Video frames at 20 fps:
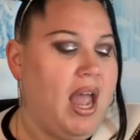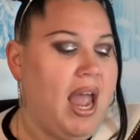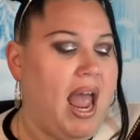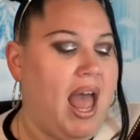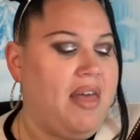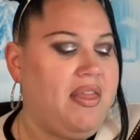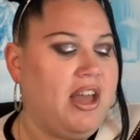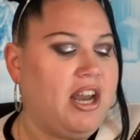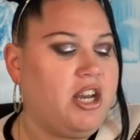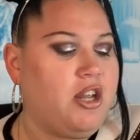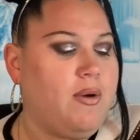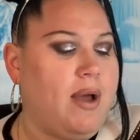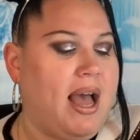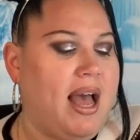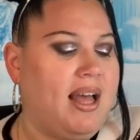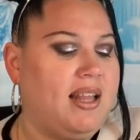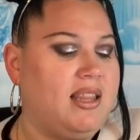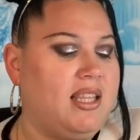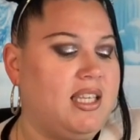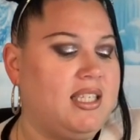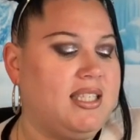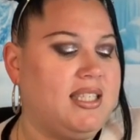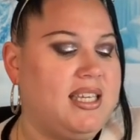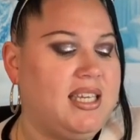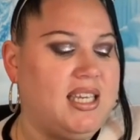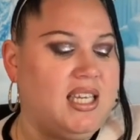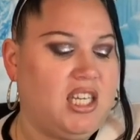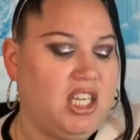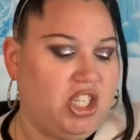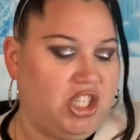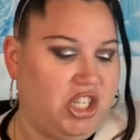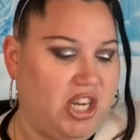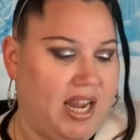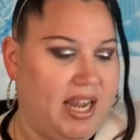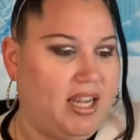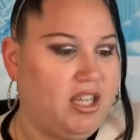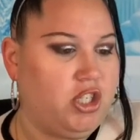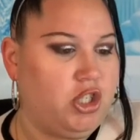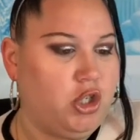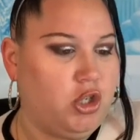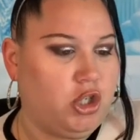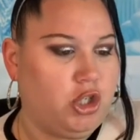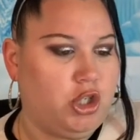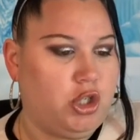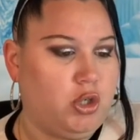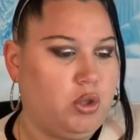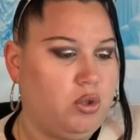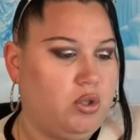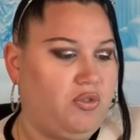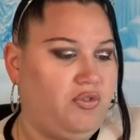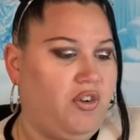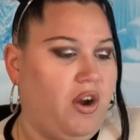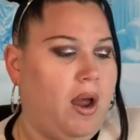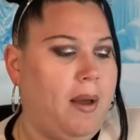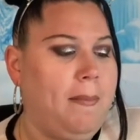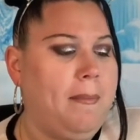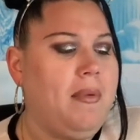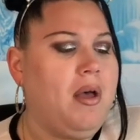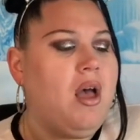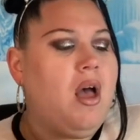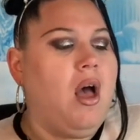And then you had these keychains you could choose from.